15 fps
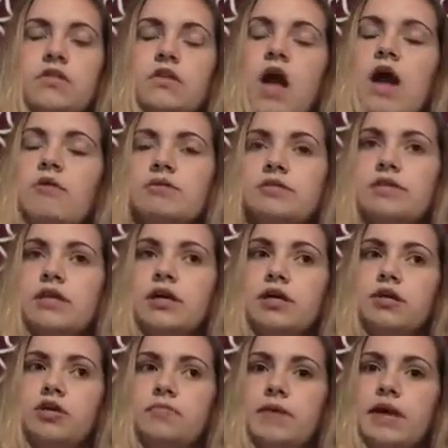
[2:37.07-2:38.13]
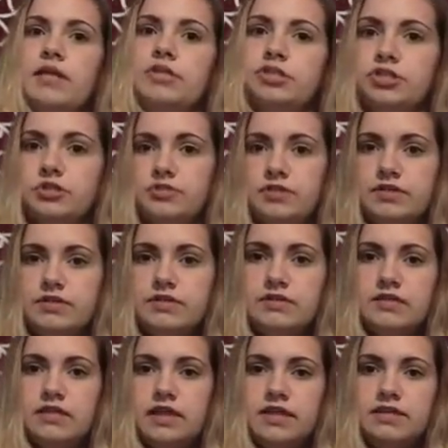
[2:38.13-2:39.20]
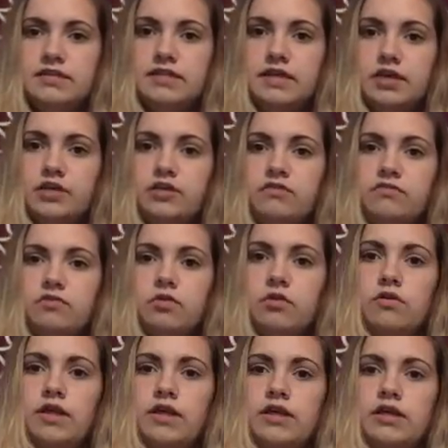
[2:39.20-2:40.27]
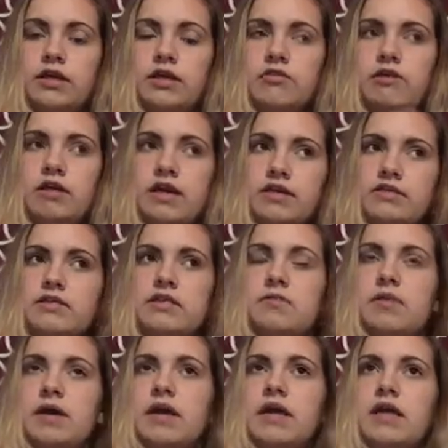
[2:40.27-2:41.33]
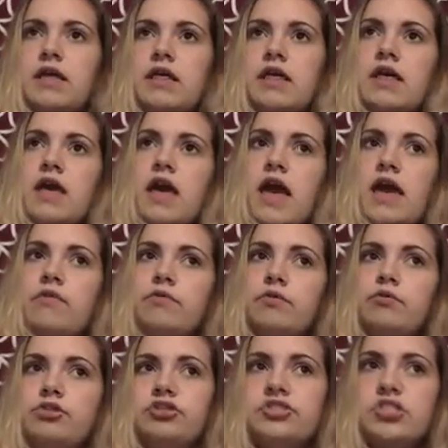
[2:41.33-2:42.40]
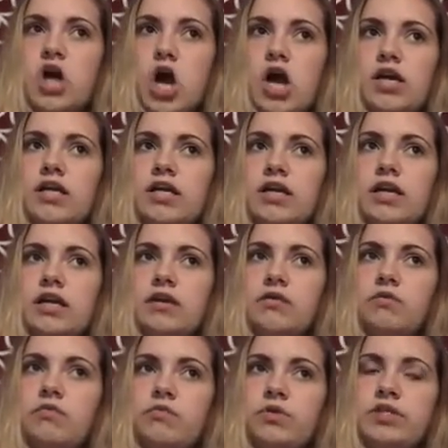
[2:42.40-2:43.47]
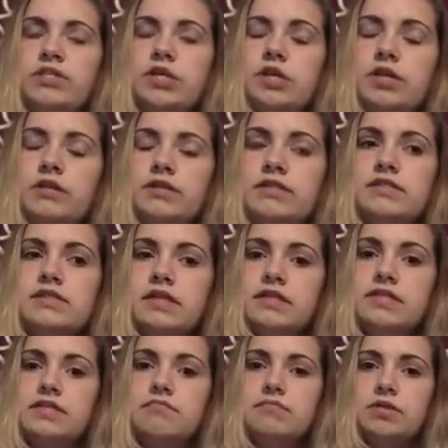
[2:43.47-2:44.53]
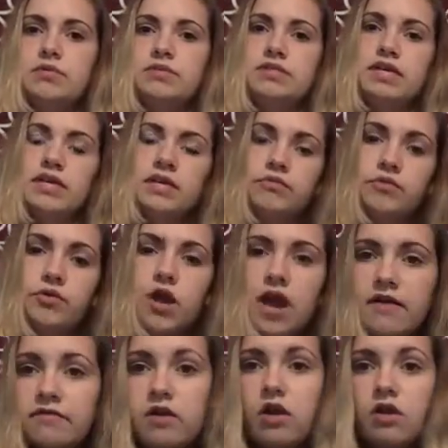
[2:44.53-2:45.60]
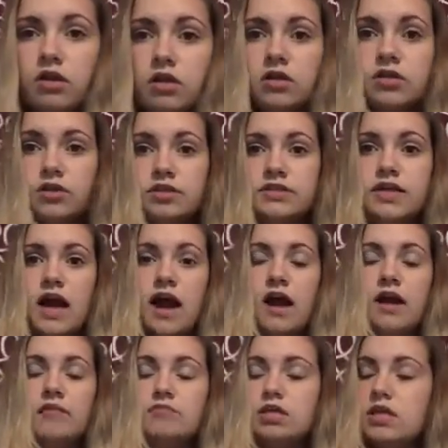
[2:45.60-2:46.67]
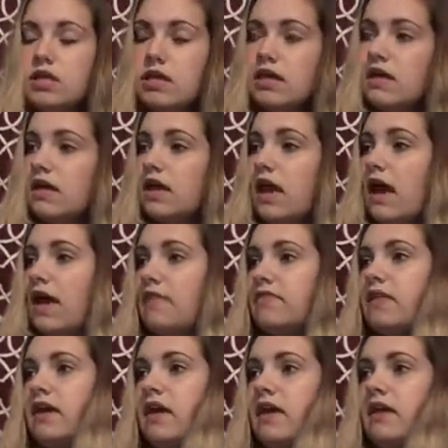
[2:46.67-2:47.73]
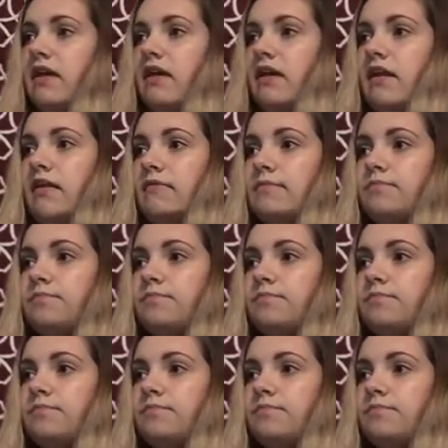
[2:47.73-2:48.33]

no, I was sitting on her bed, and she was like sitting on the floor, like here right next to the bed. And we were just talking, and we started listening to music, and we were having all a good time. And then